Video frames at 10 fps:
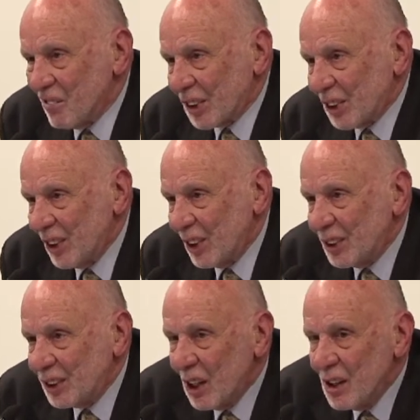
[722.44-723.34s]

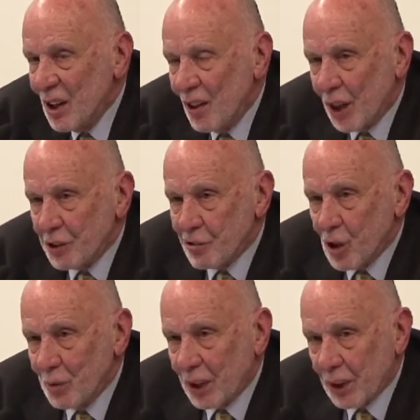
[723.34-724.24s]
research that
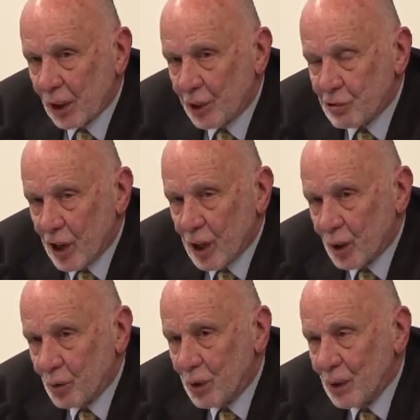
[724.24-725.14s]
drew me to La
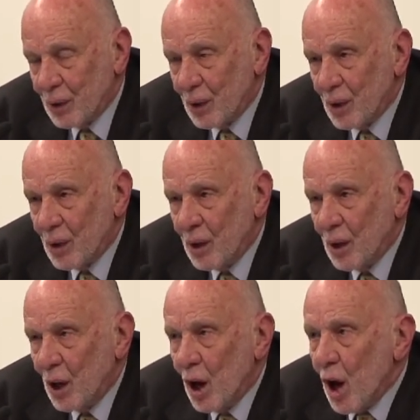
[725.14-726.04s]
Trobe.
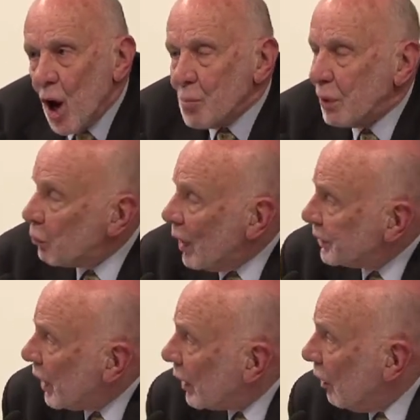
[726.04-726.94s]
But
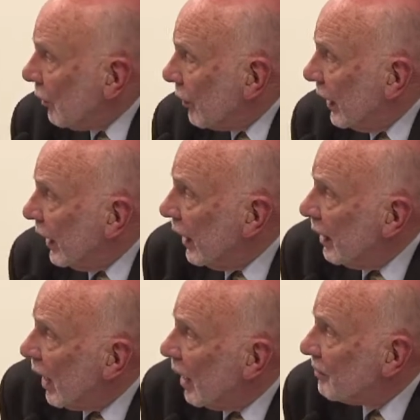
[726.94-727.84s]
once I got
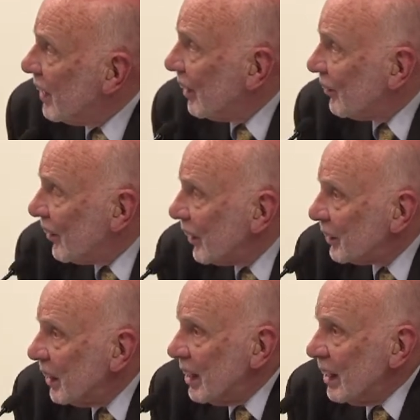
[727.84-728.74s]
there, I found
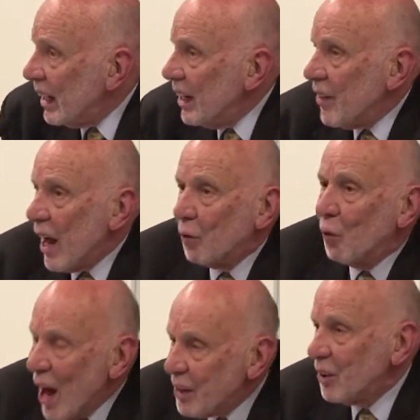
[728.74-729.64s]
that in that
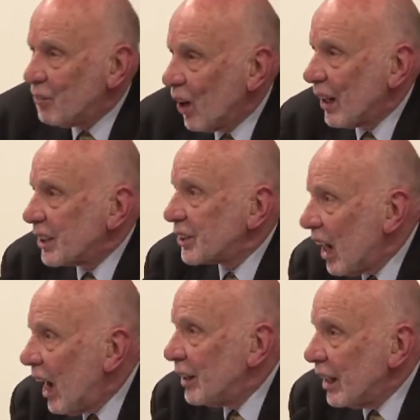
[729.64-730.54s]
wonderful,
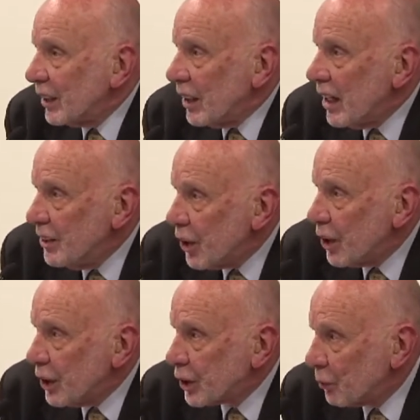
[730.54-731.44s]
exciting
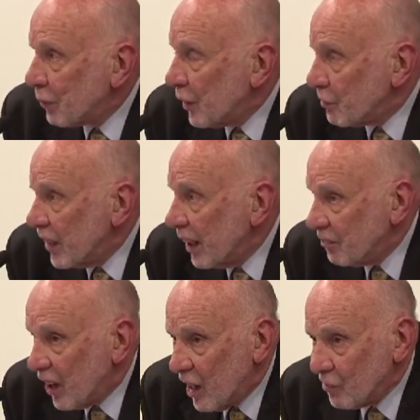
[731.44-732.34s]
interdisciplinary
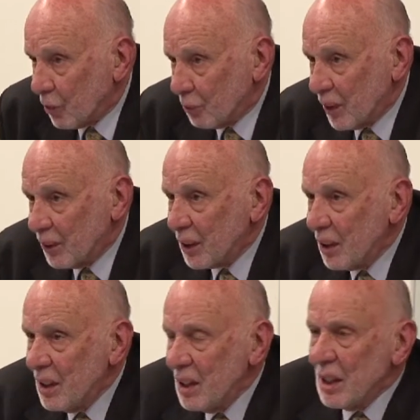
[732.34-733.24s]
environment,
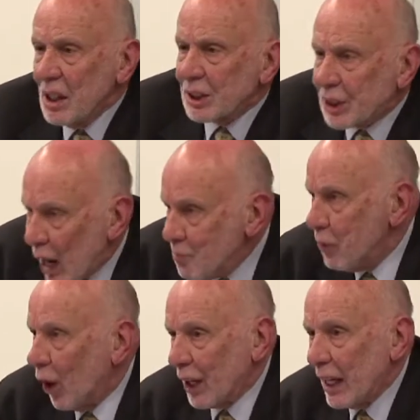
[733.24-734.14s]

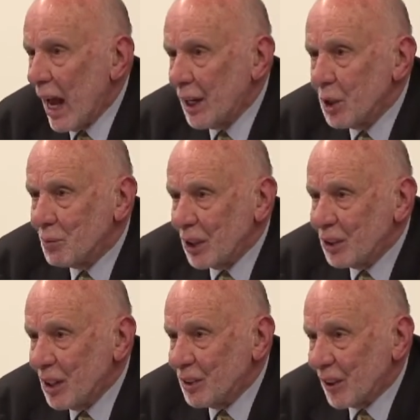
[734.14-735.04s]
somebody had to be
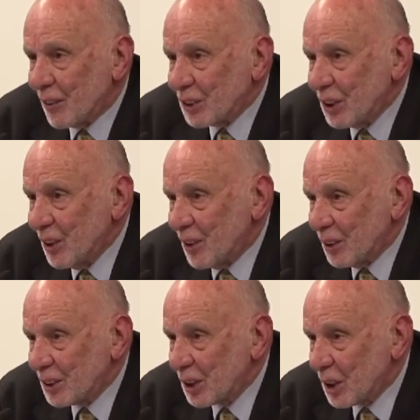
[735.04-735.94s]
teaching the
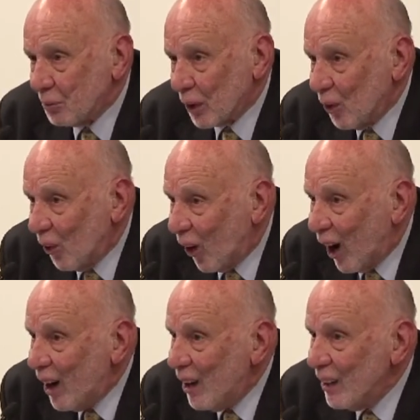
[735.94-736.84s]
students some law.